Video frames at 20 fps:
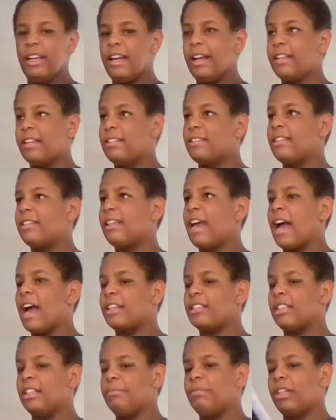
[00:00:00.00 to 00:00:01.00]
It's
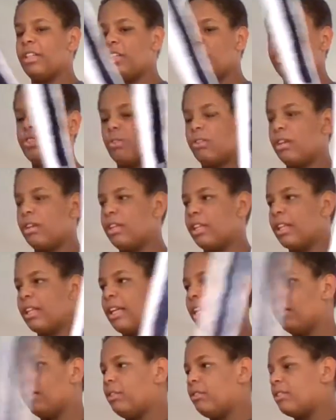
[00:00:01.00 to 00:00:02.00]
actually pretty shorter than
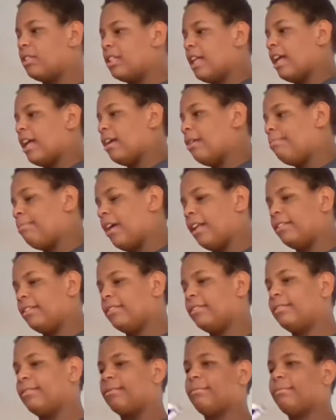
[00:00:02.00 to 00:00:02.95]
the Elucidator, but